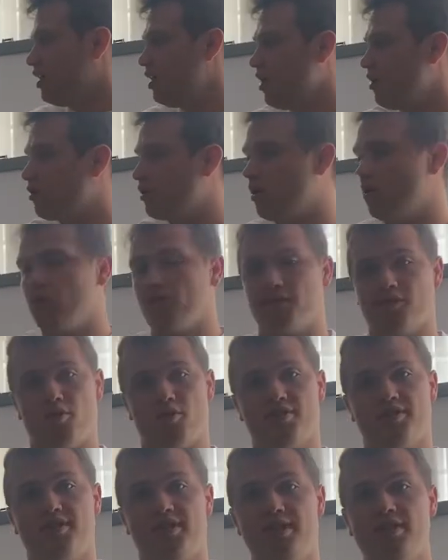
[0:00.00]
local
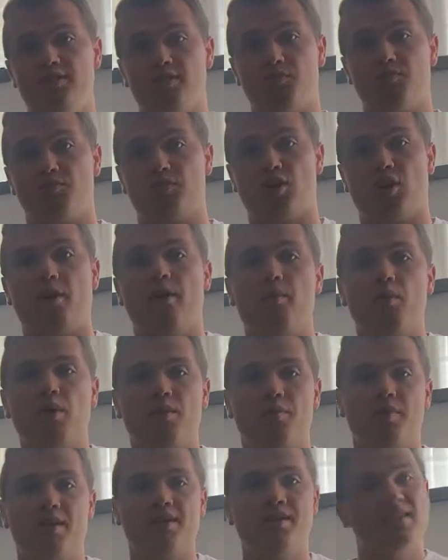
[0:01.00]
authorities, so it would
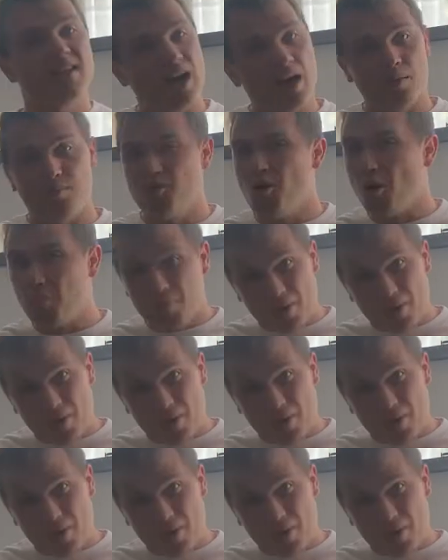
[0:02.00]
have been set up not